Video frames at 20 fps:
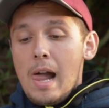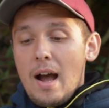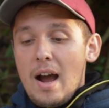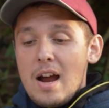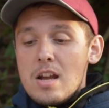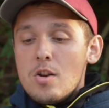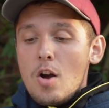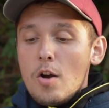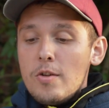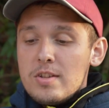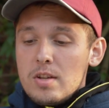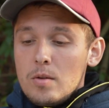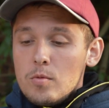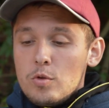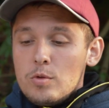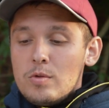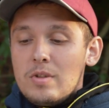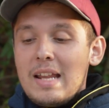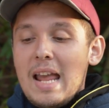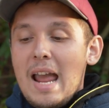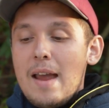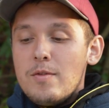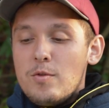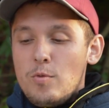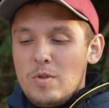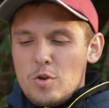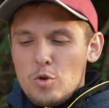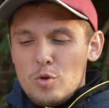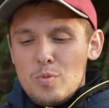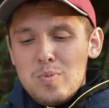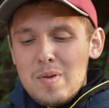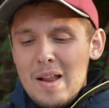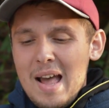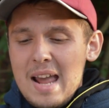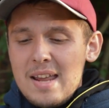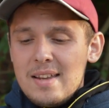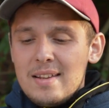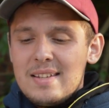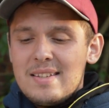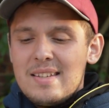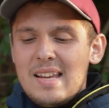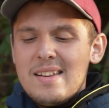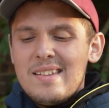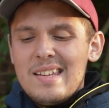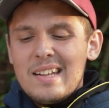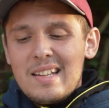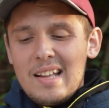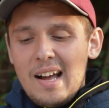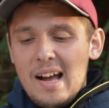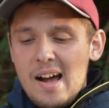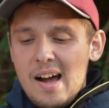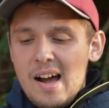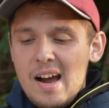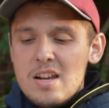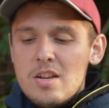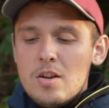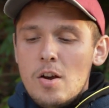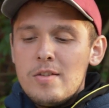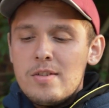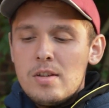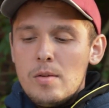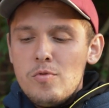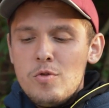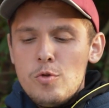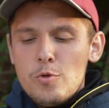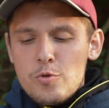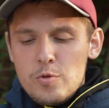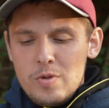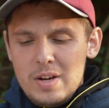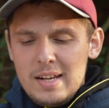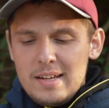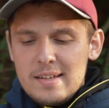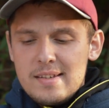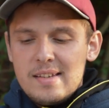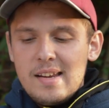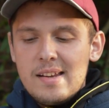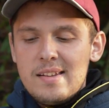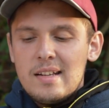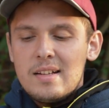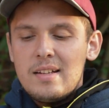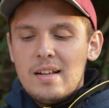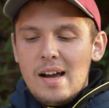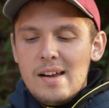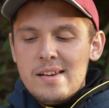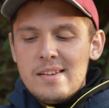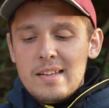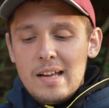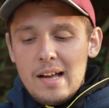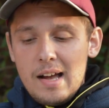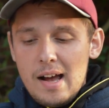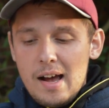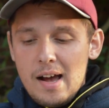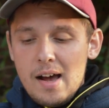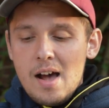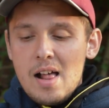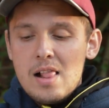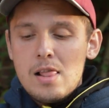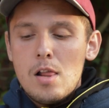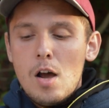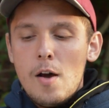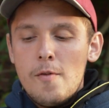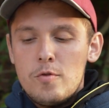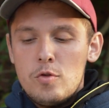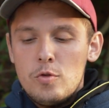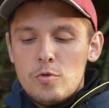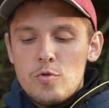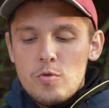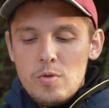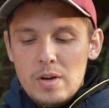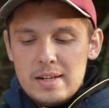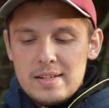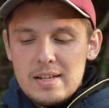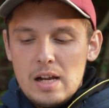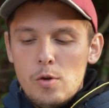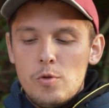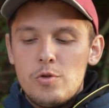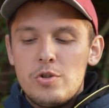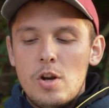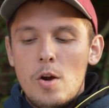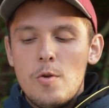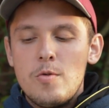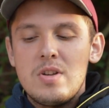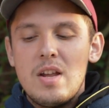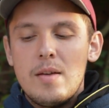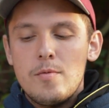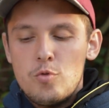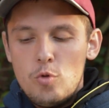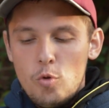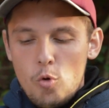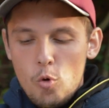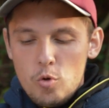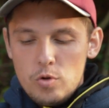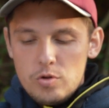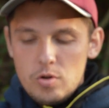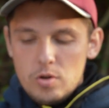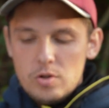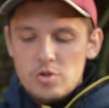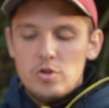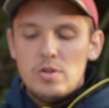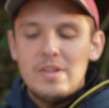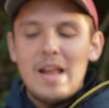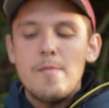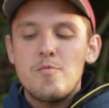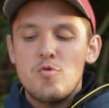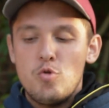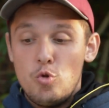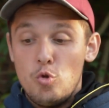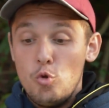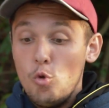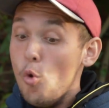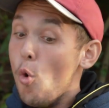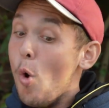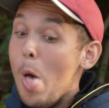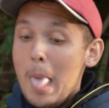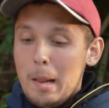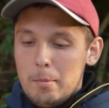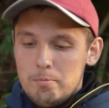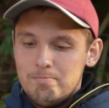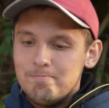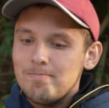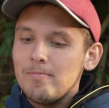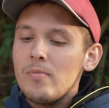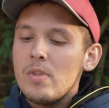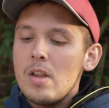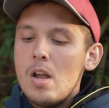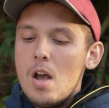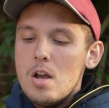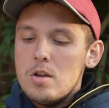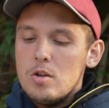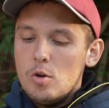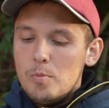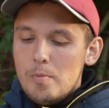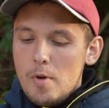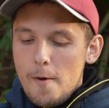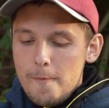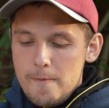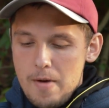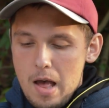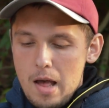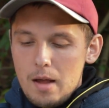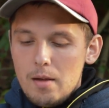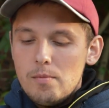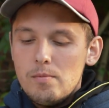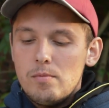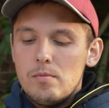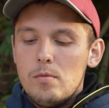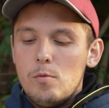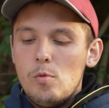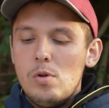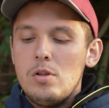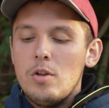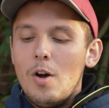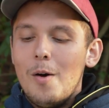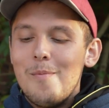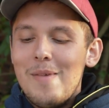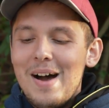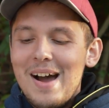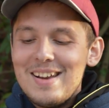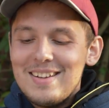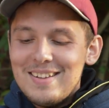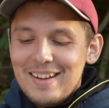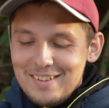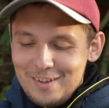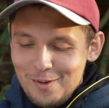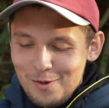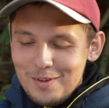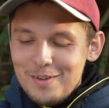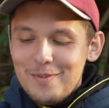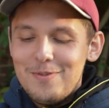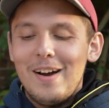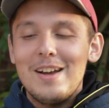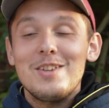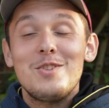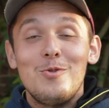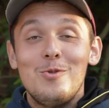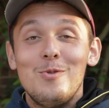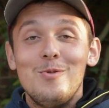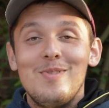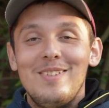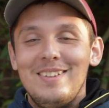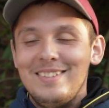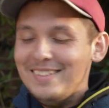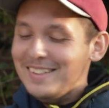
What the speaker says: I know some good games we could play, said the cat. I know some new tricks, said the cat in the hat. I love good tricks, I will show you them to you. Your mother will not mind at all if I do.